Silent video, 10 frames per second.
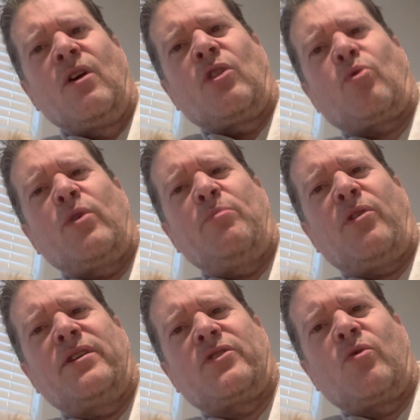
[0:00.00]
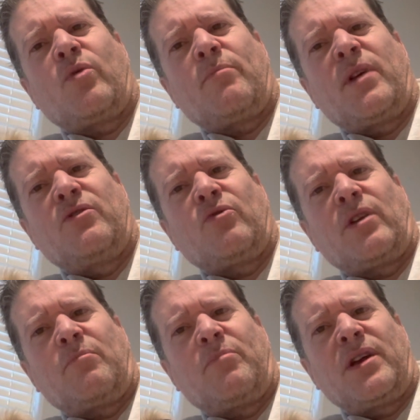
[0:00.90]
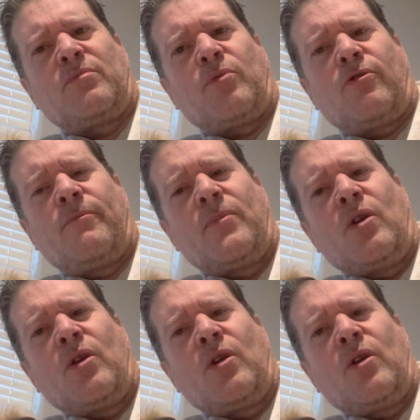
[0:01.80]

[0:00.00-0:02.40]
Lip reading: Three plays go in Major League Baseball.